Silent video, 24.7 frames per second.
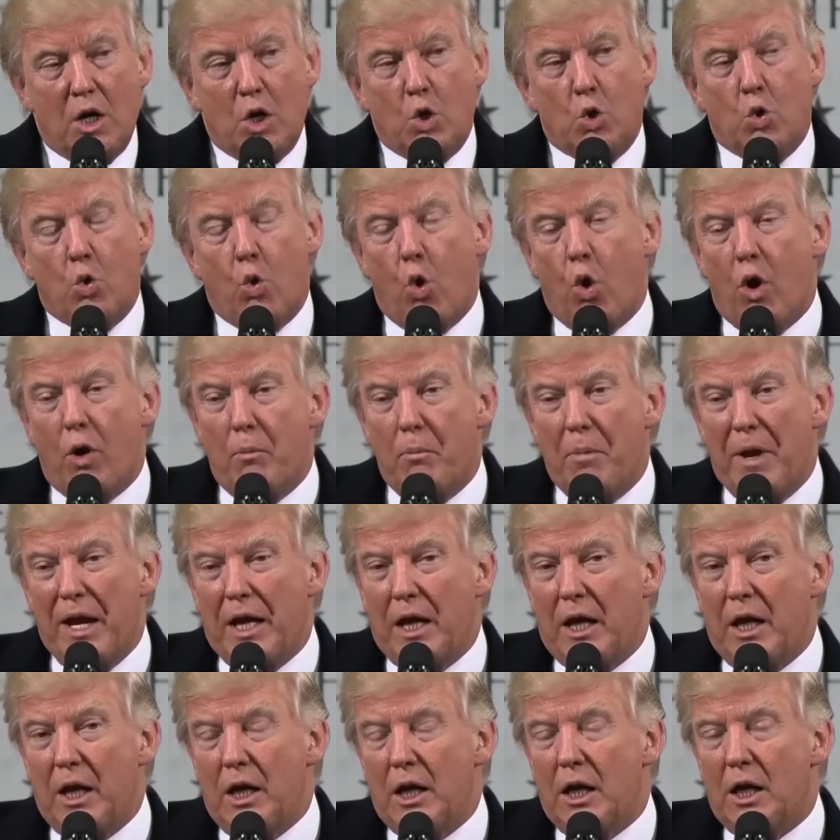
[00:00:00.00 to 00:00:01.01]
toward
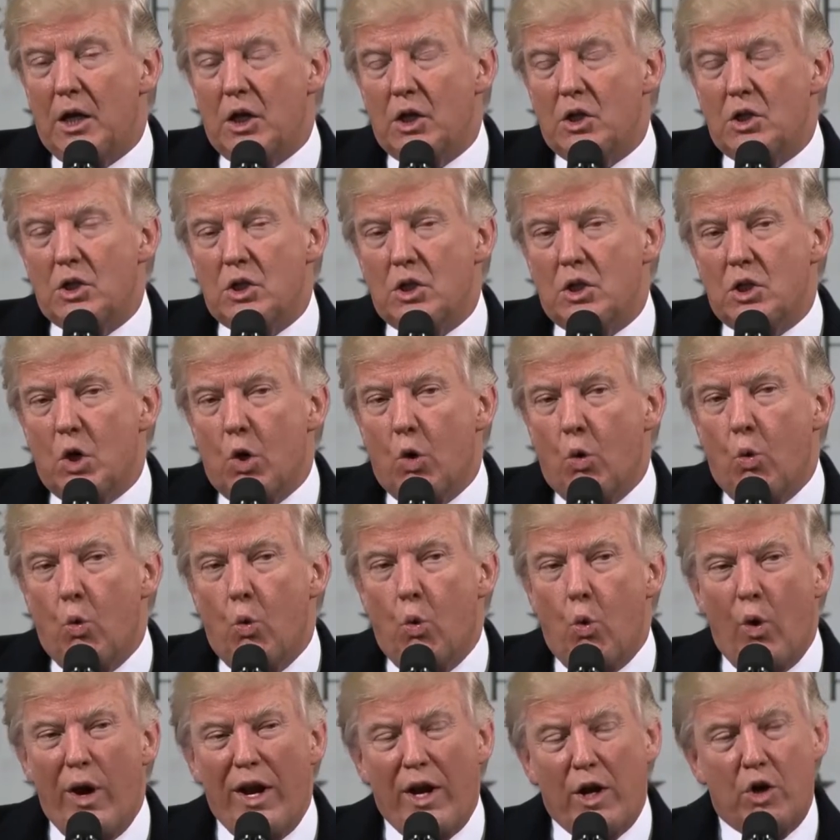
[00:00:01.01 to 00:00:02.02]
making us
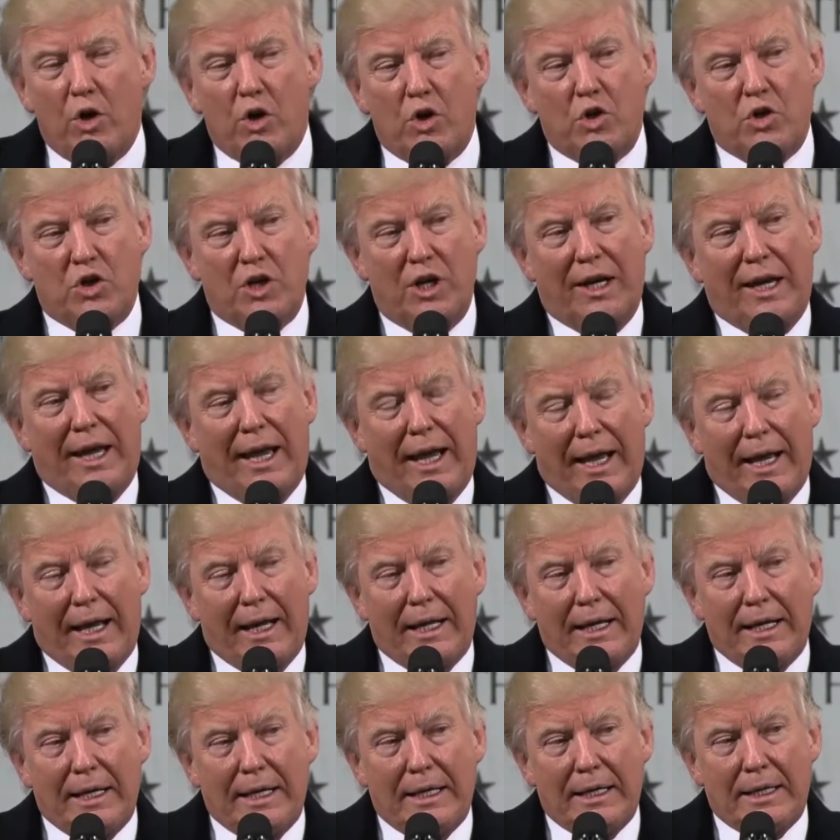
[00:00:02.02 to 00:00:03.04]
winners
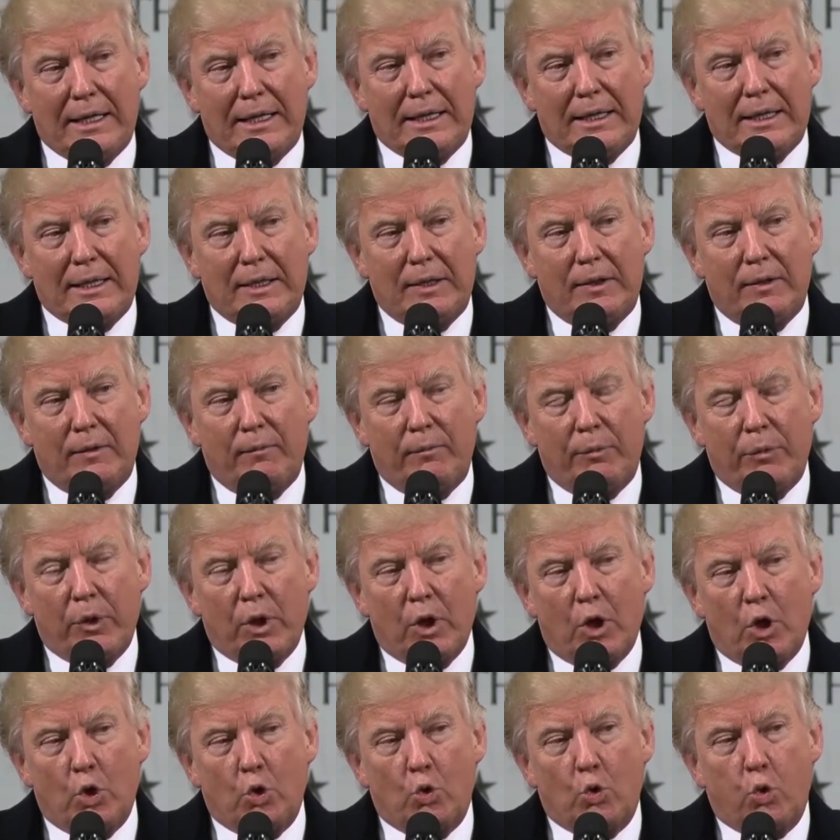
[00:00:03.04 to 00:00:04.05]
again,
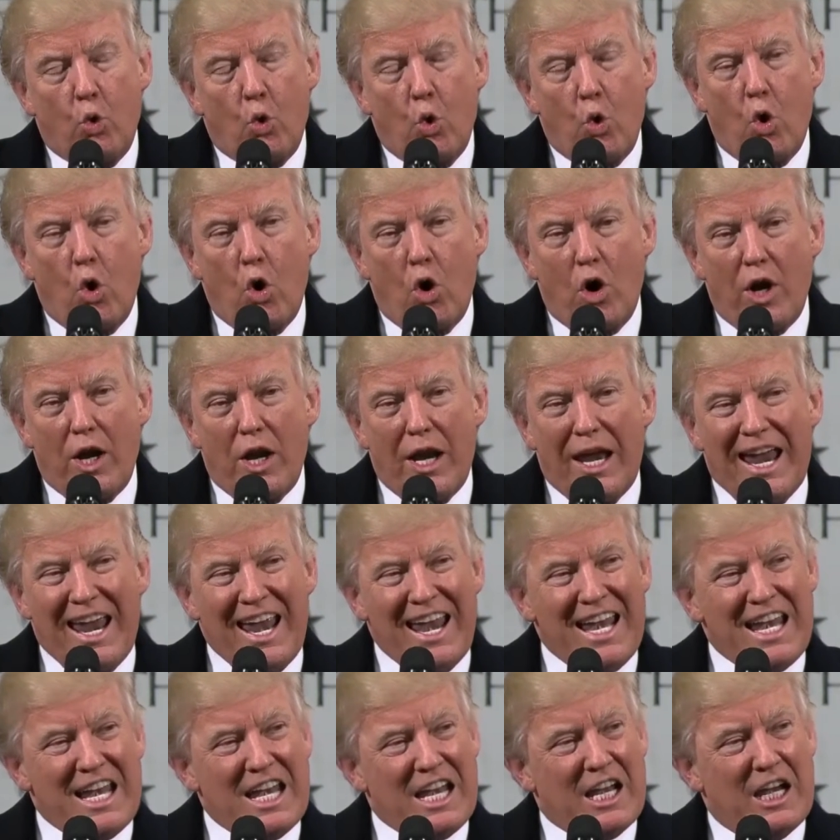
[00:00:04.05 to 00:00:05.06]
toward
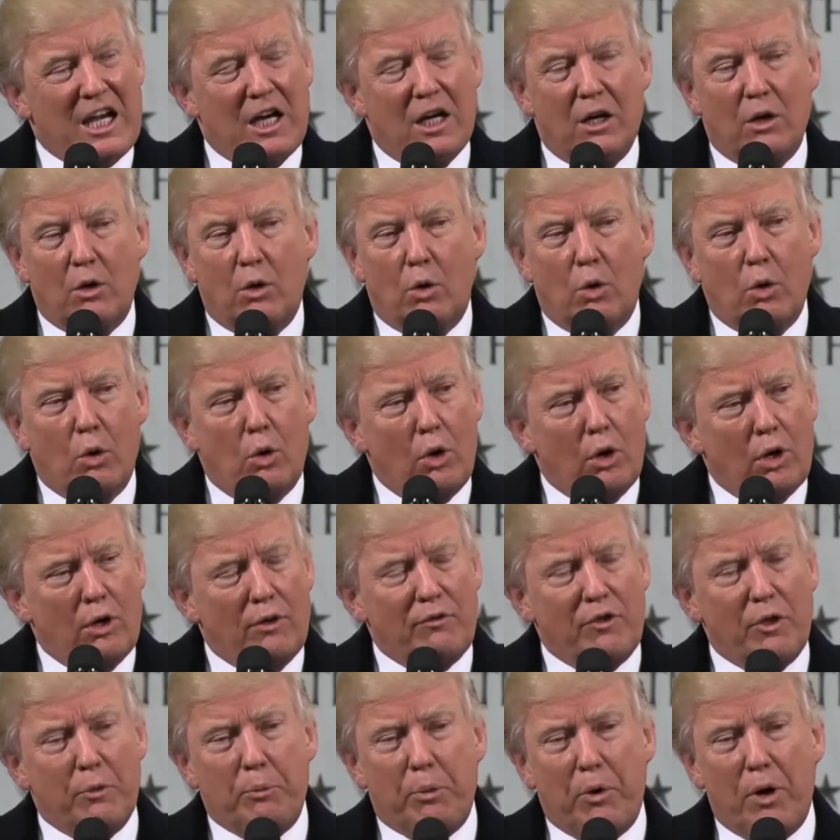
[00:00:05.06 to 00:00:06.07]
ending all
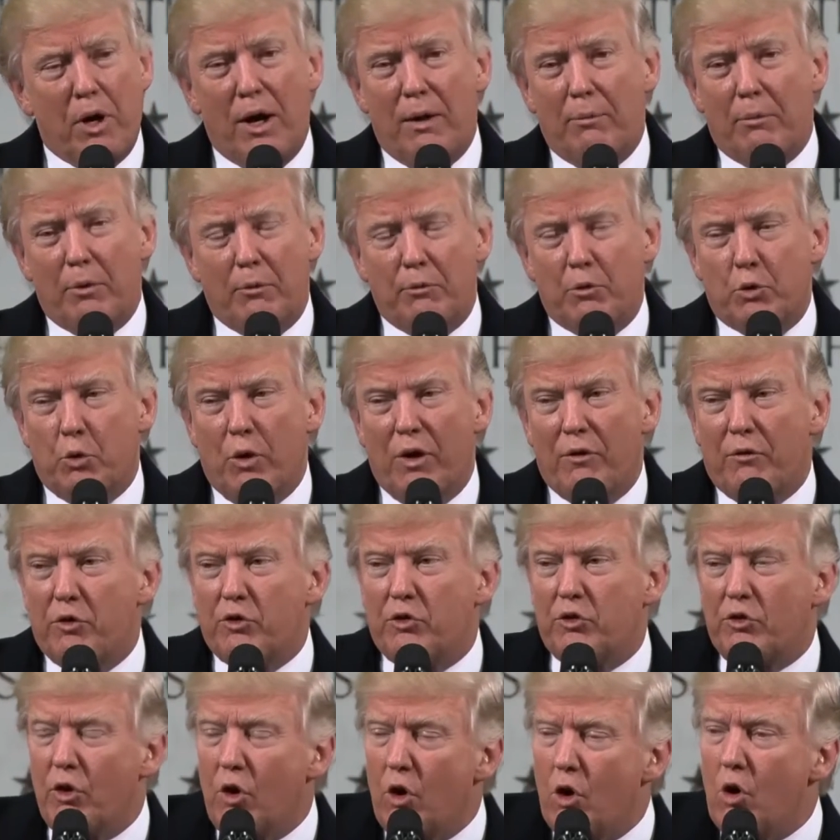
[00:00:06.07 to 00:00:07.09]
of the problems. We have
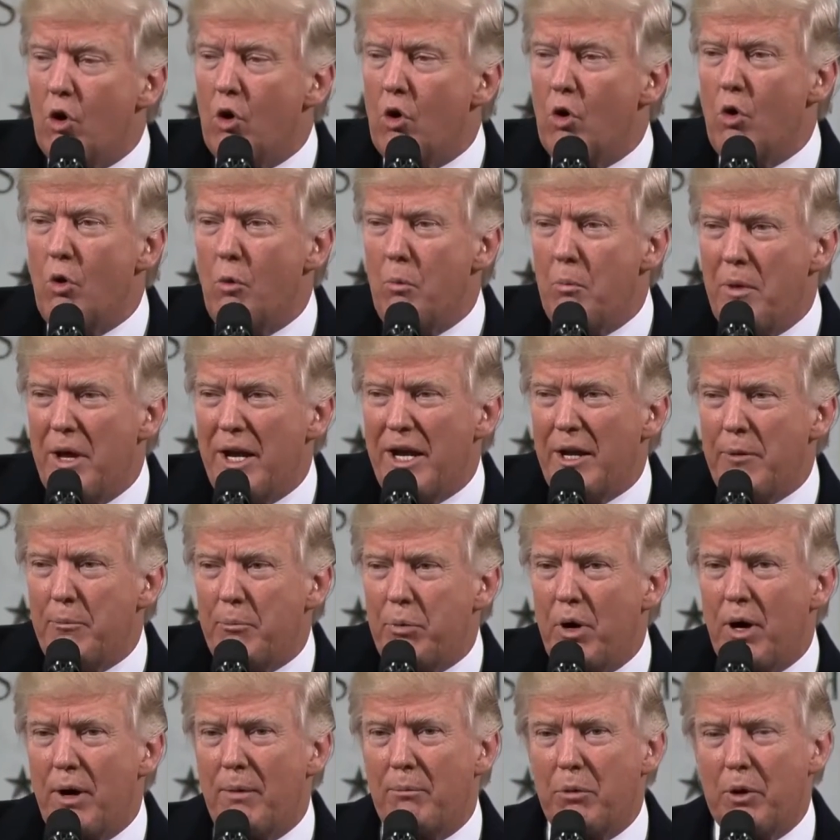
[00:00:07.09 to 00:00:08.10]
so many
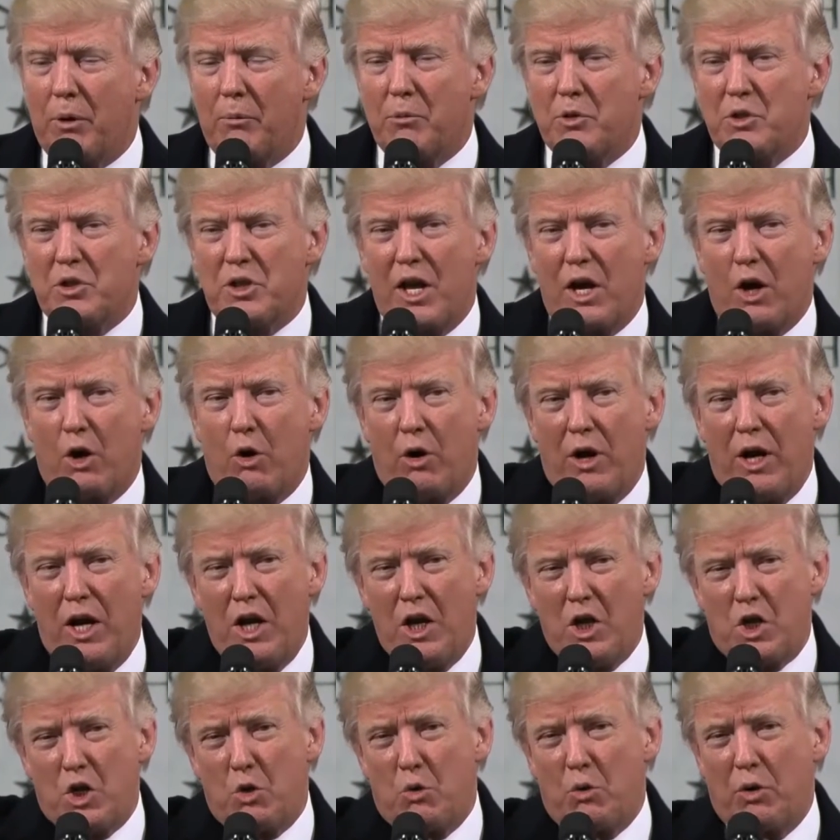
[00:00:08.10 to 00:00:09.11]
problems that are
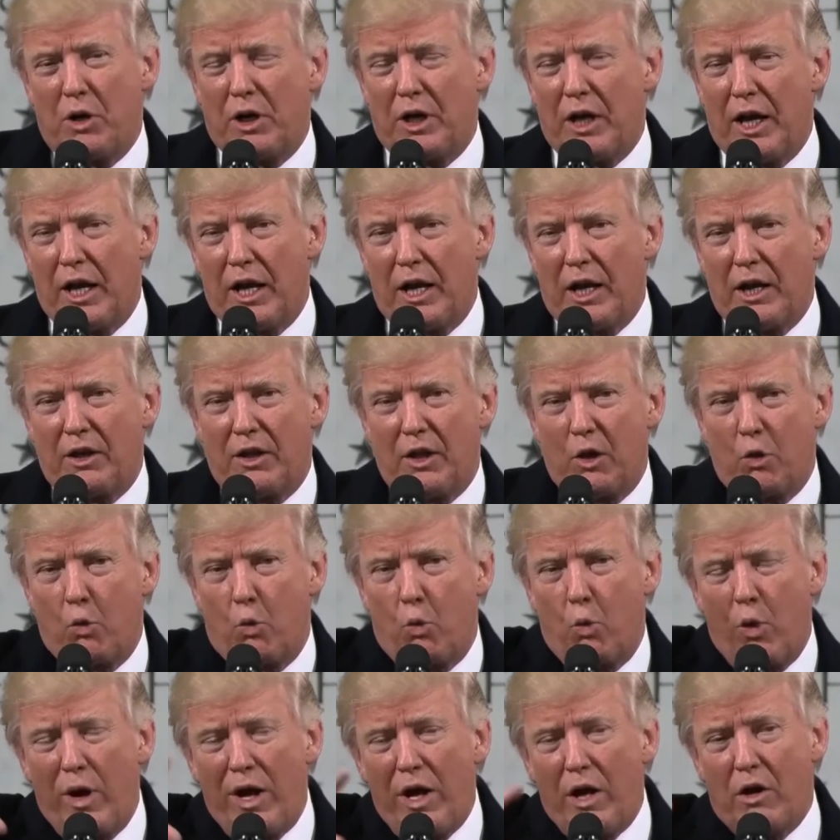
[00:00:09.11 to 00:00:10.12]
interrelated that
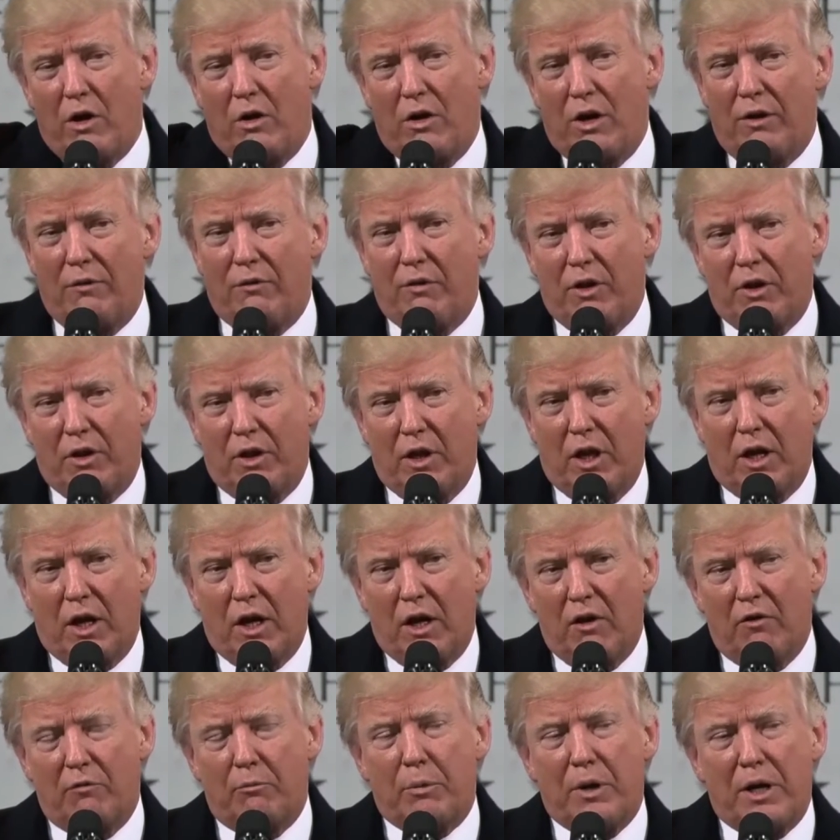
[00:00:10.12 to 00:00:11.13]
we don't even think
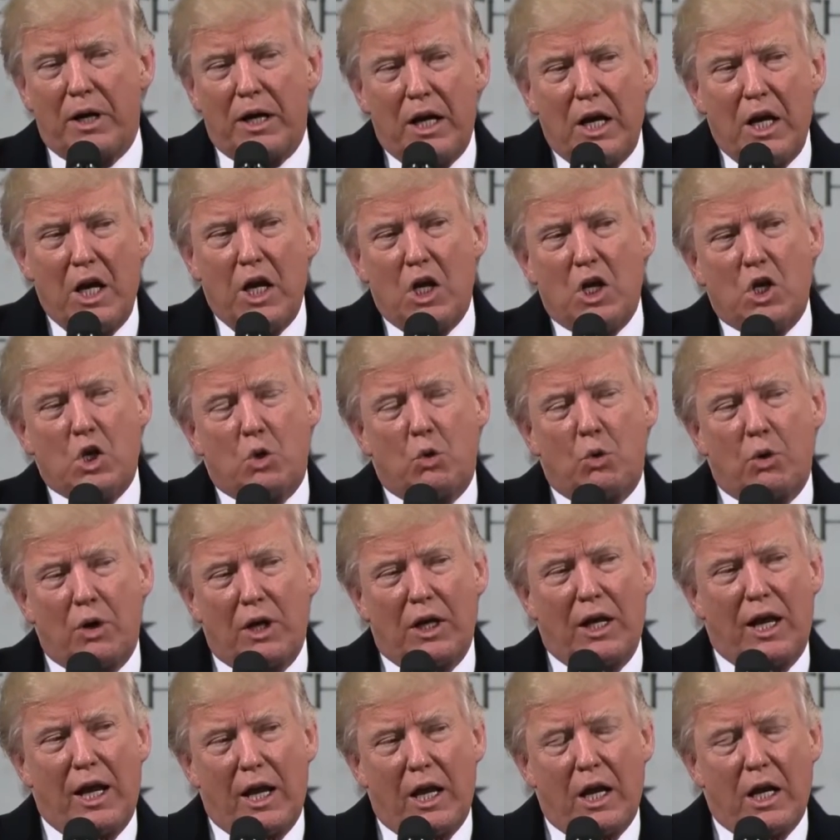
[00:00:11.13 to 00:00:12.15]
of, but
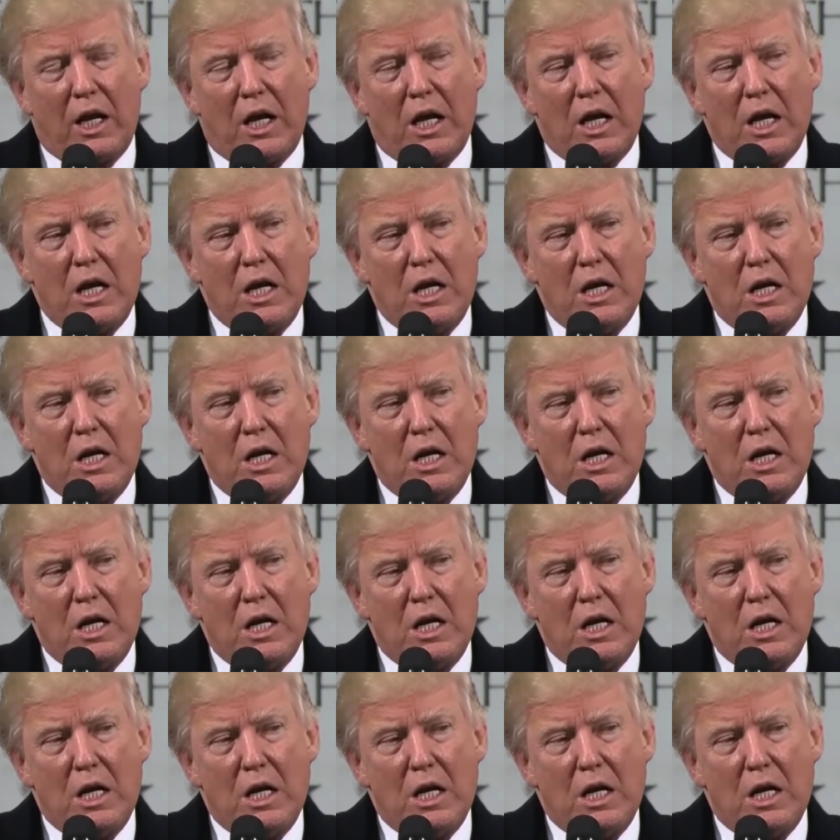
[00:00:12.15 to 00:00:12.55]
interrelated